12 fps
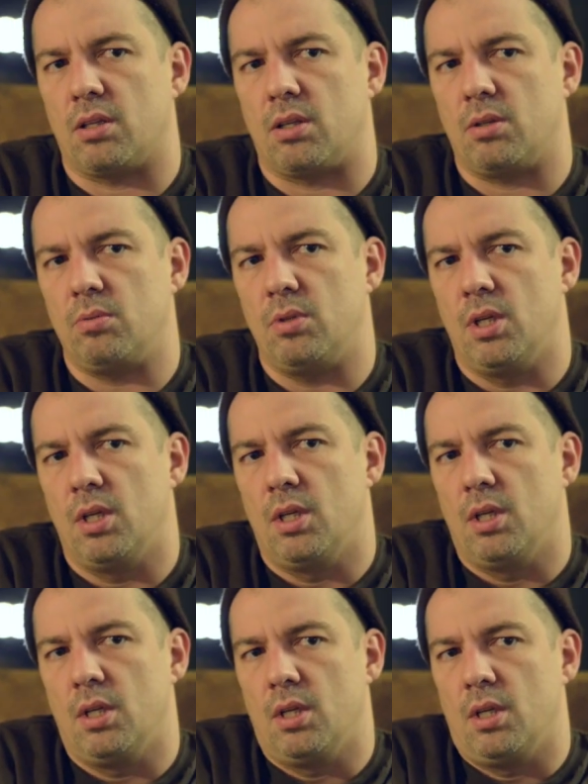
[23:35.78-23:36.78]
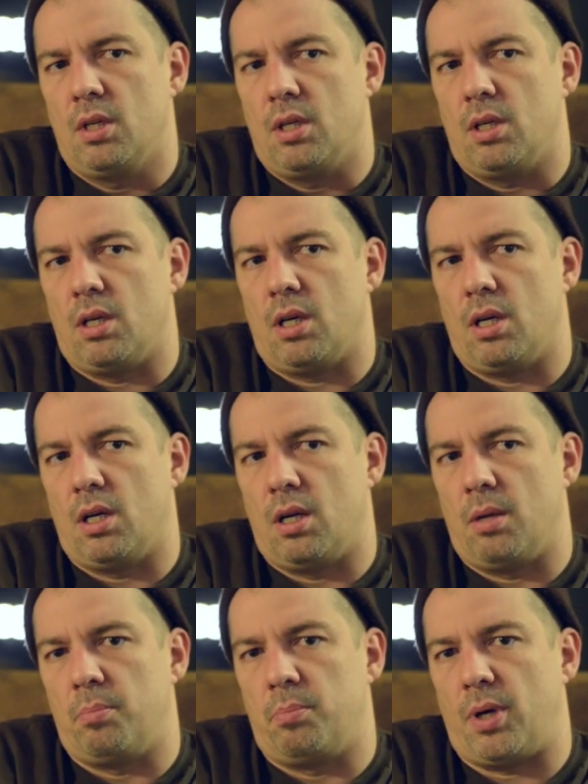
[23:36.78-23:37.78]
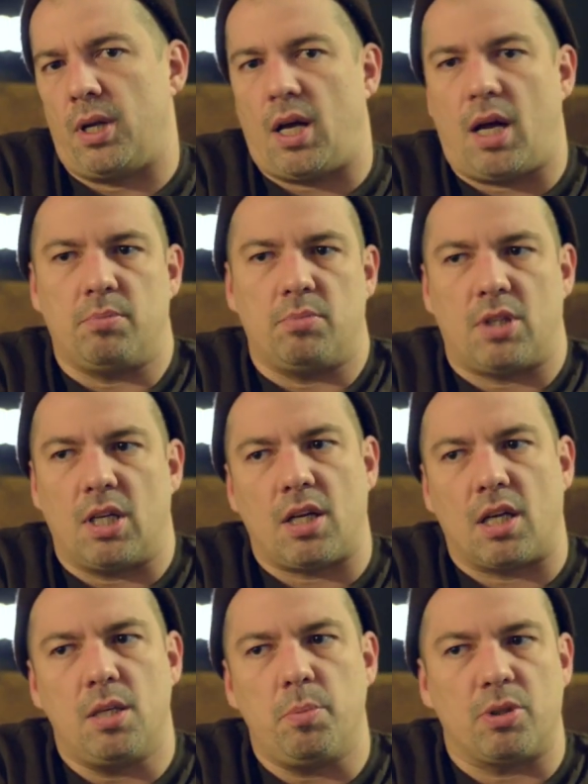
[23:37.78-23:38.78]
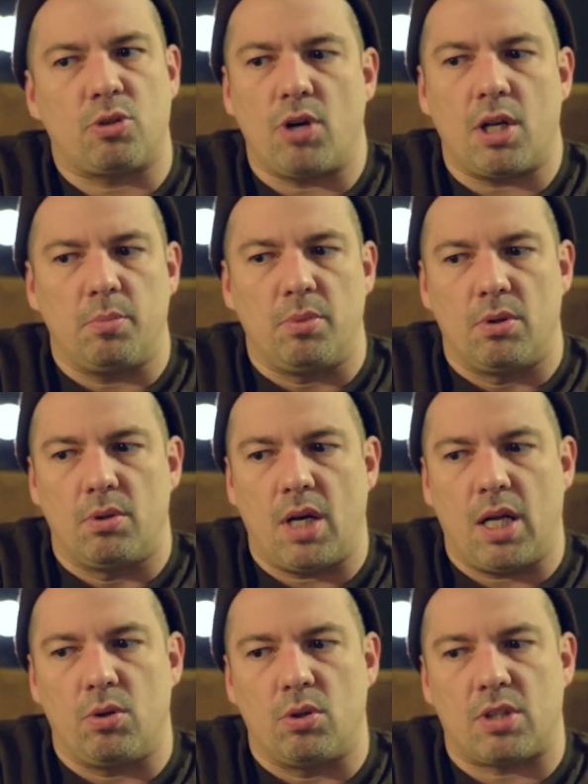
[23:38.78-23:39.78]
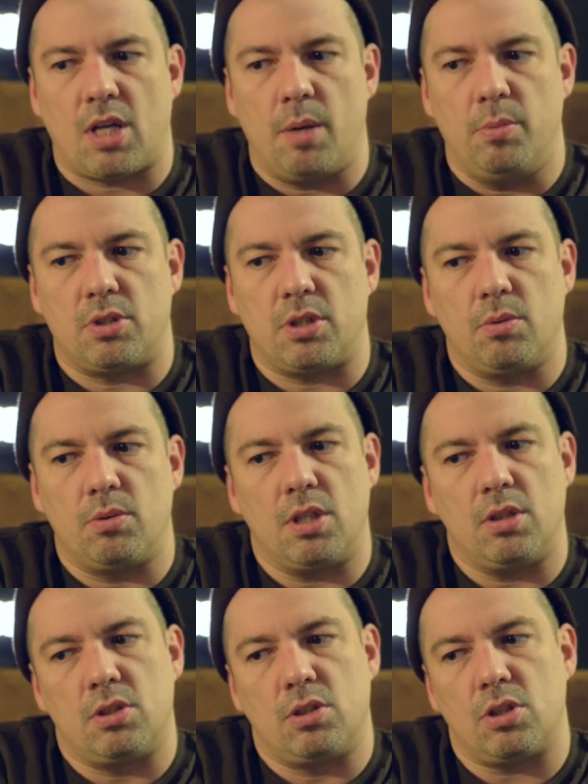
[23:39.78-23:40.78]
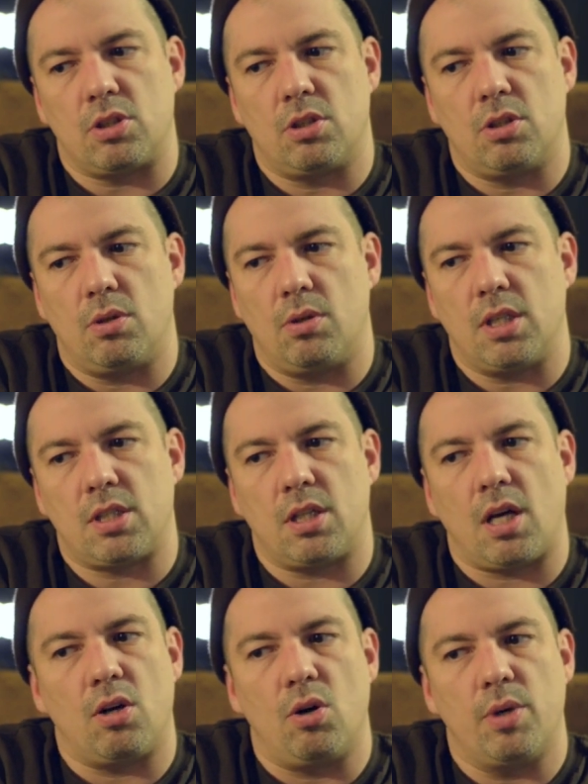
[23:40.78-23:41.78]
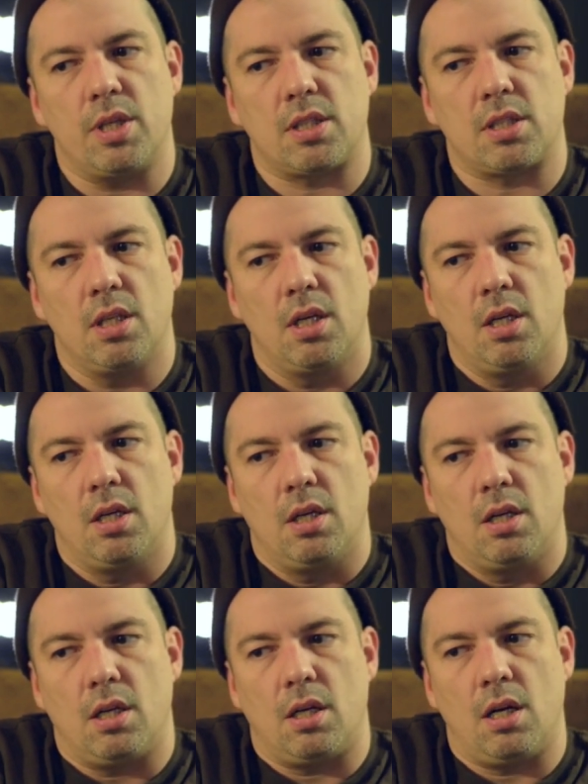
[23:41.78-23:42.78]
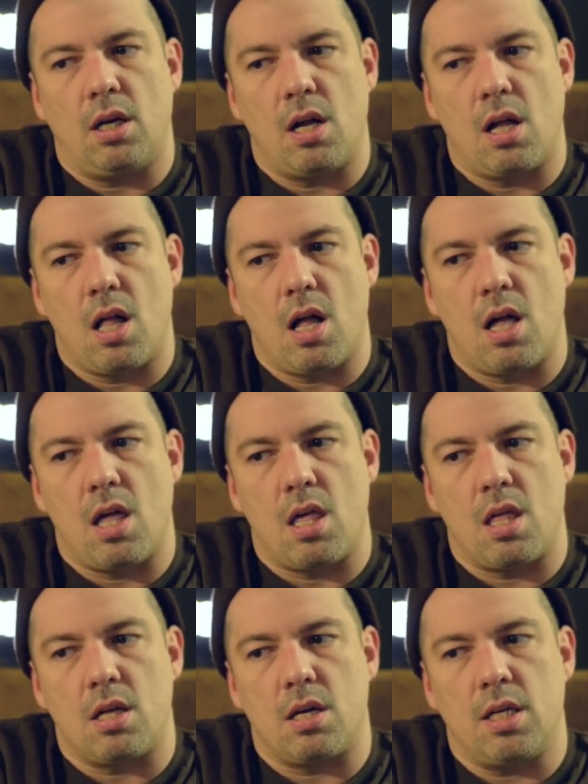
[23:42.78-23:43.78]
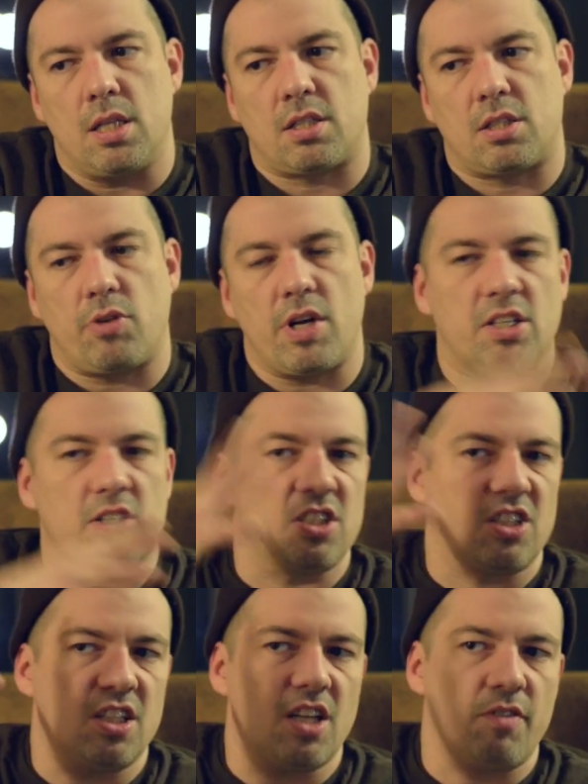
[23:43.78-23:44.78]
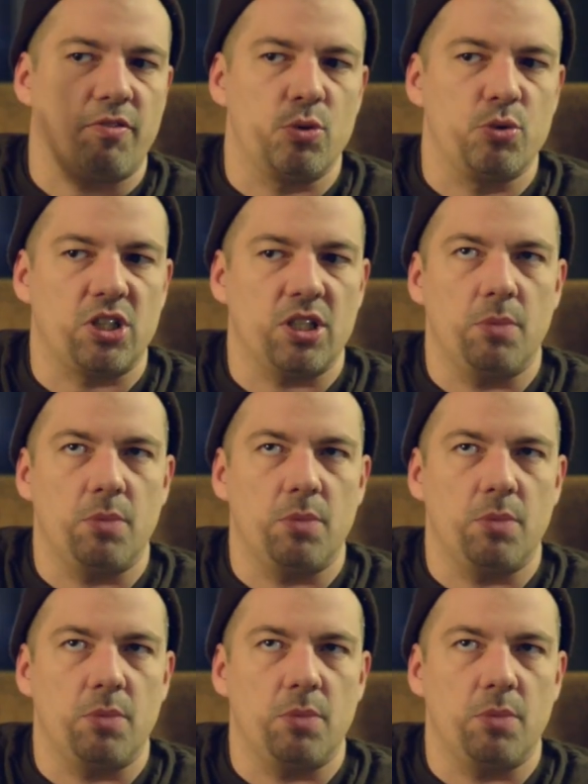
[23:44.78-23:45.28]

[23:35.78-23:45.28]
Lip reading: you know. But I think I keep it credible at all times. It's just, you know, it's not always. It's strange to see the evolution